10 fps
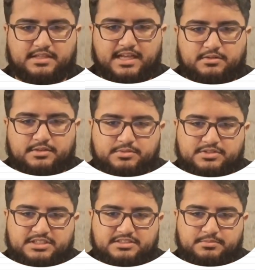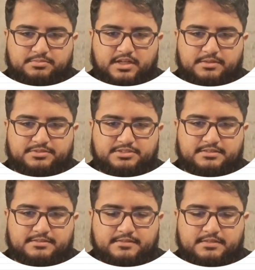I will put here the prompt
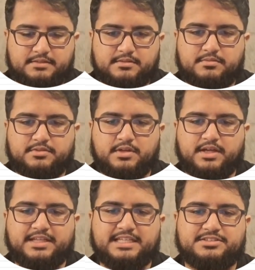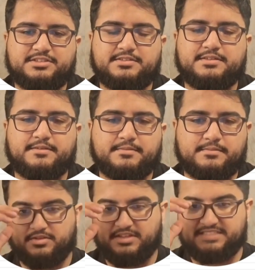for our agent.
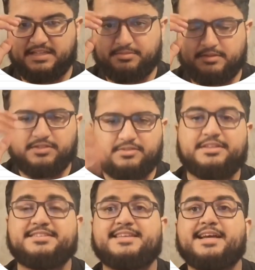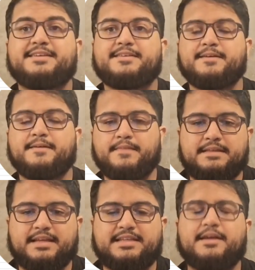For example, you can state
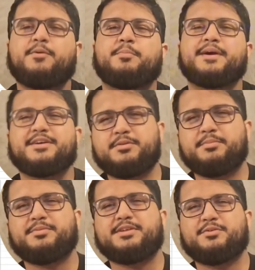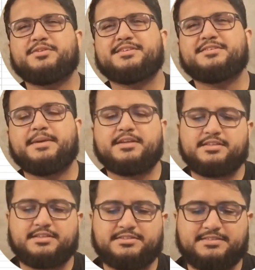that he will be a human resources
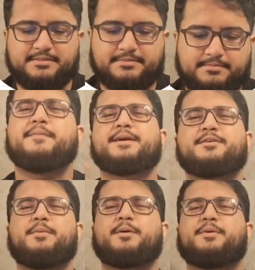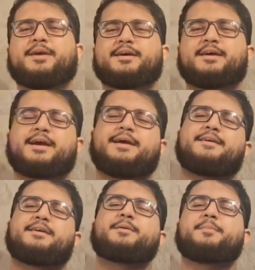specialist. This way we can align
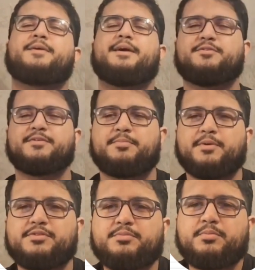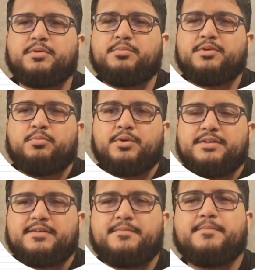the GPT's response with what we
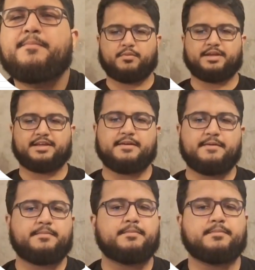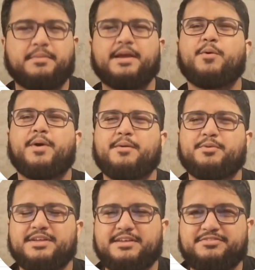want, okay? Below I
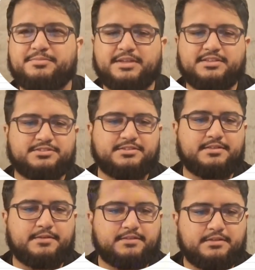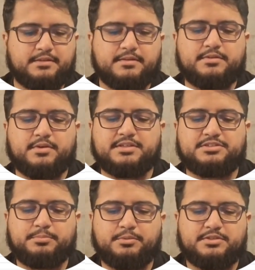will leave space for us
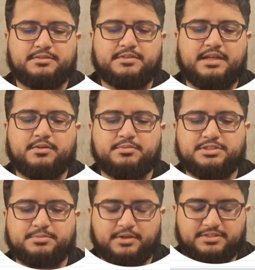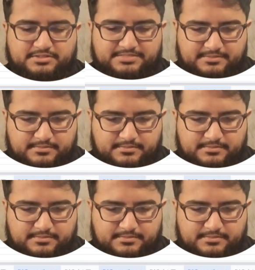to put the final response.